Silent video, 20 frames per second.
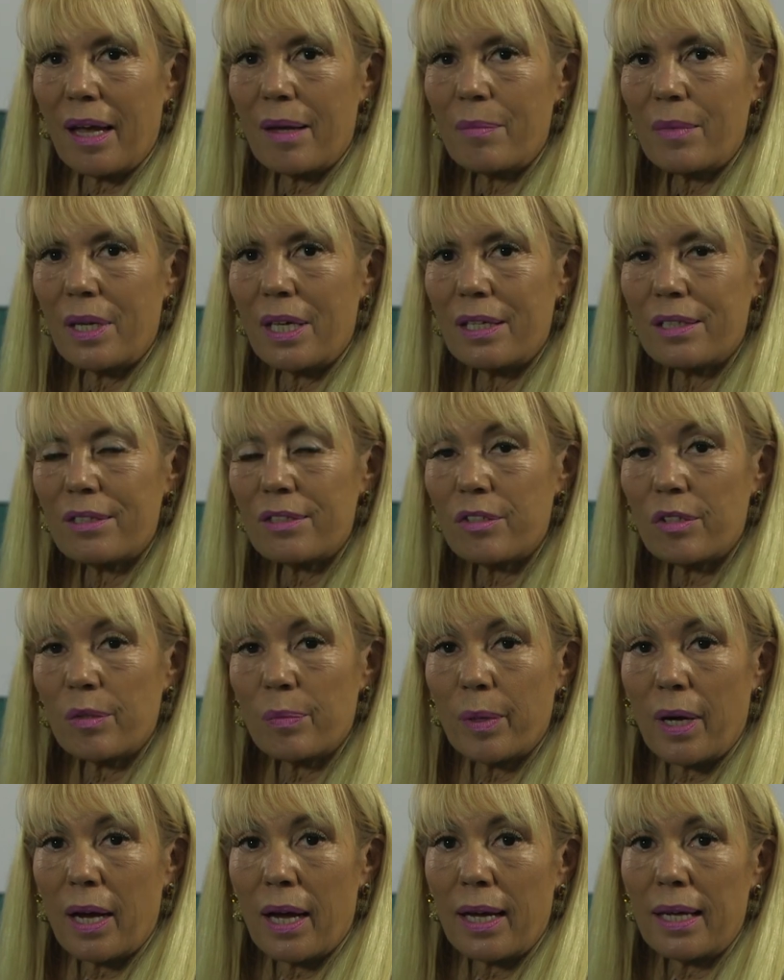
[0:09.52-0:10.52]
I'm in
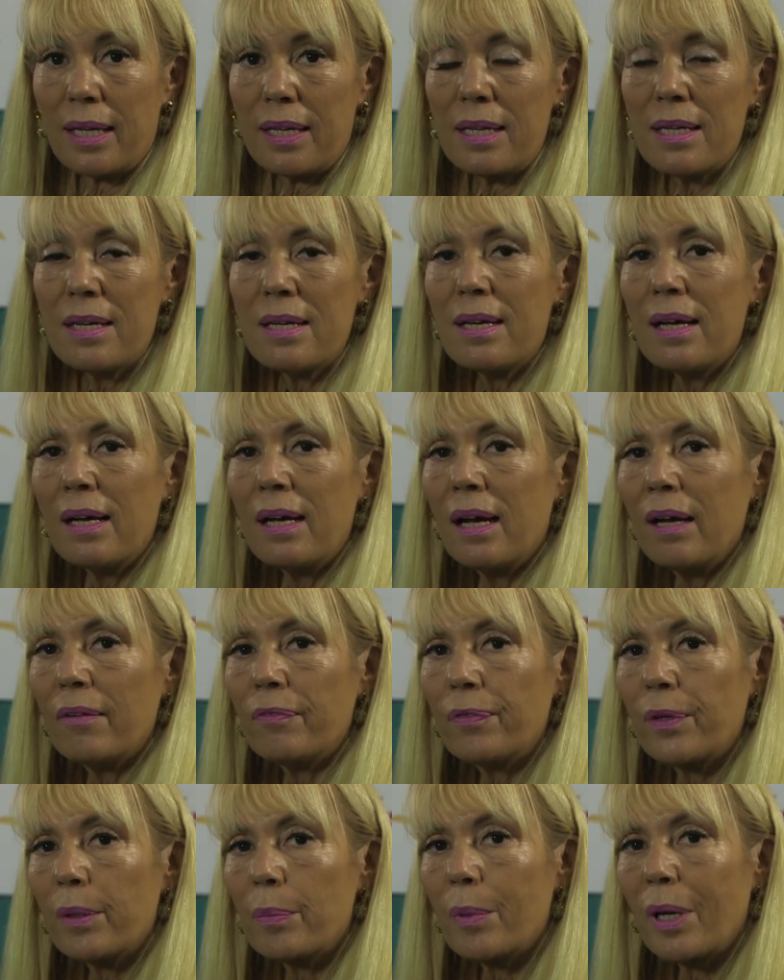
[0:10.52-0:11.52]
Dubai
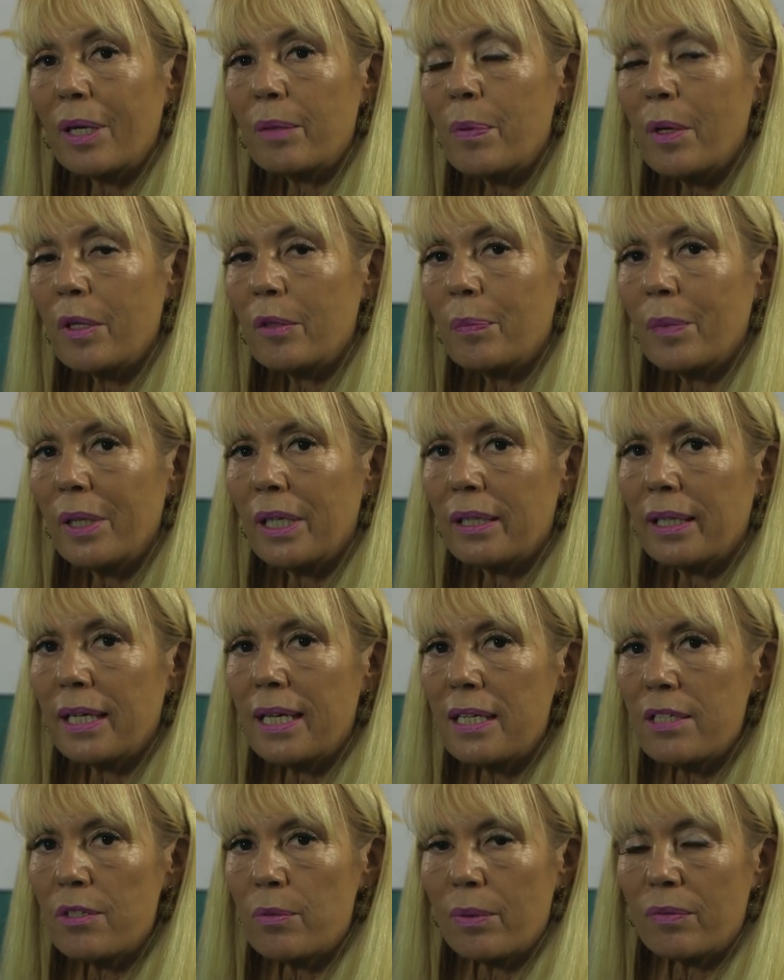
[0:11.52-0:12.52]
for Breakbulk Middle
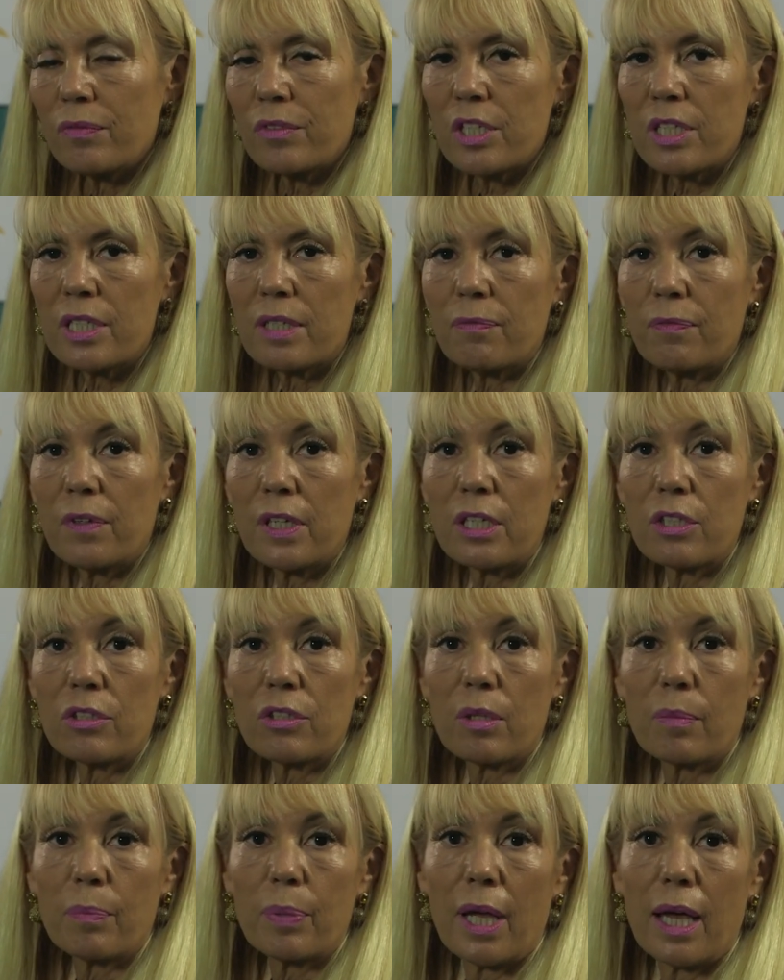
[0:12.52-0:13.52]
East. We've just finished
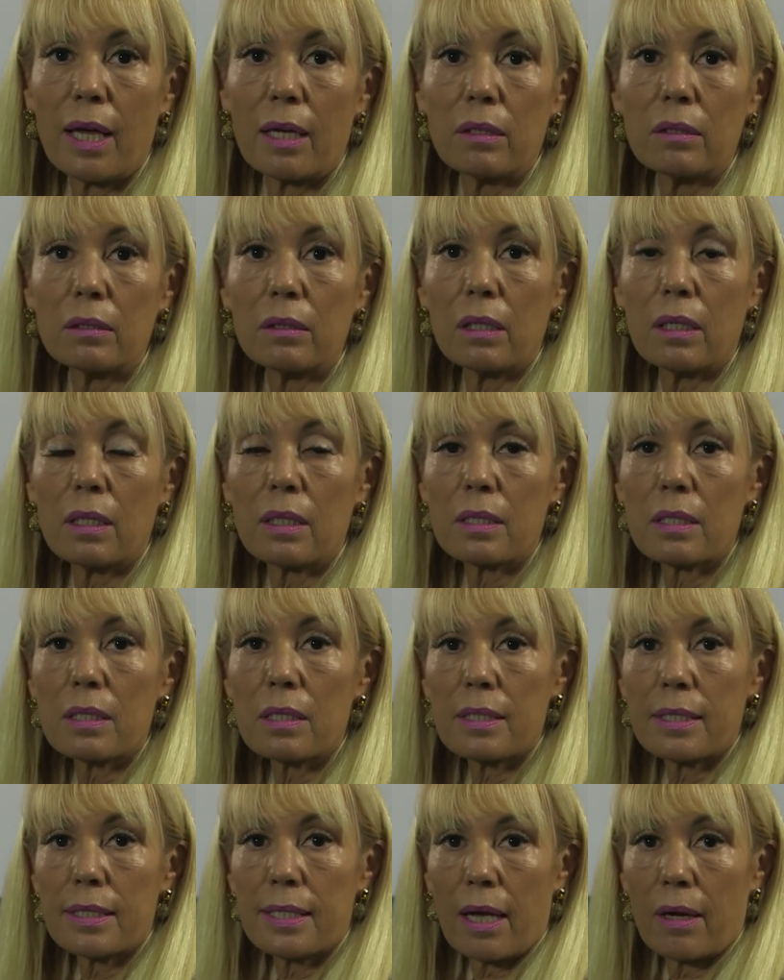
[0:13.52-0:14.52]
a panel
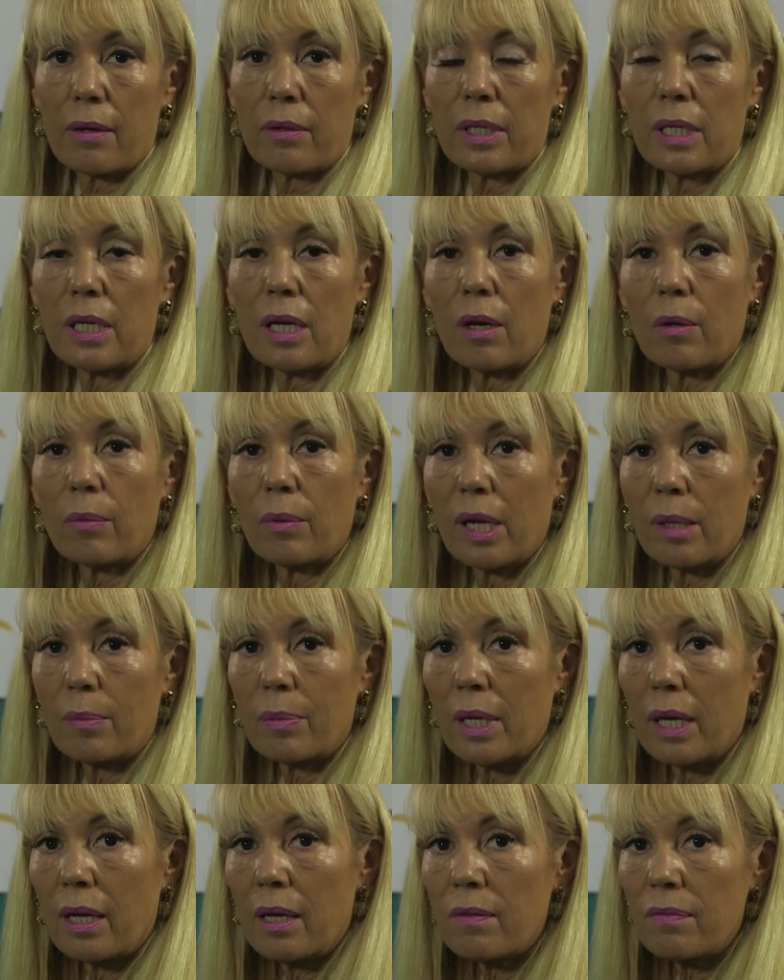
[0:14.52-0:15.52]
on Saudi
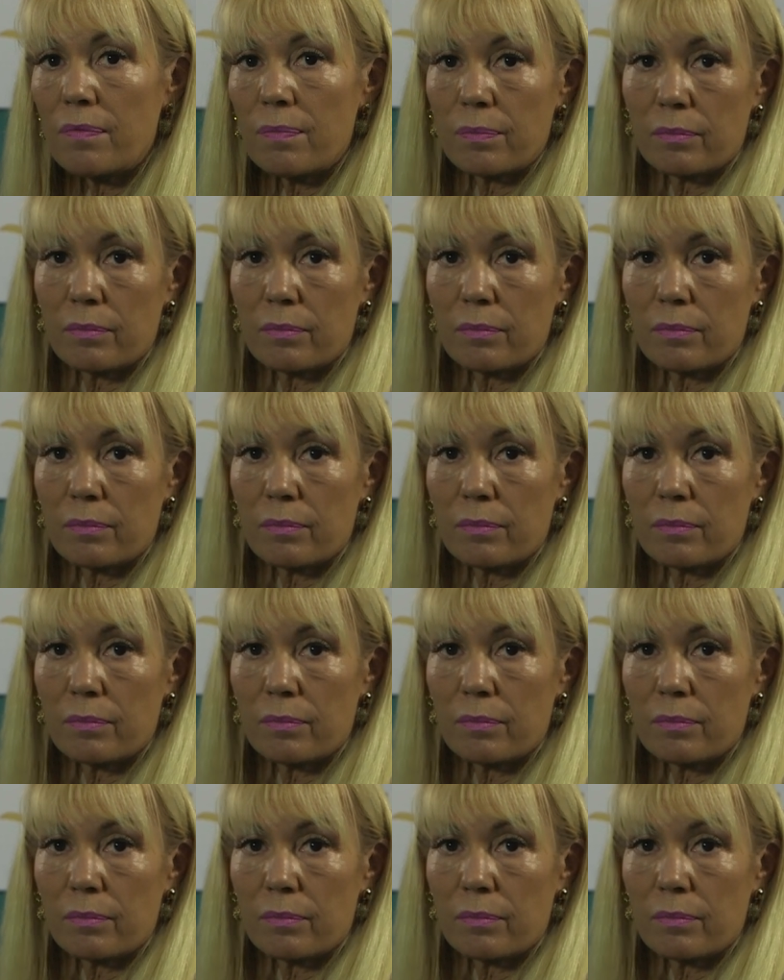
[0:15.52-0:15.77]
Arabia,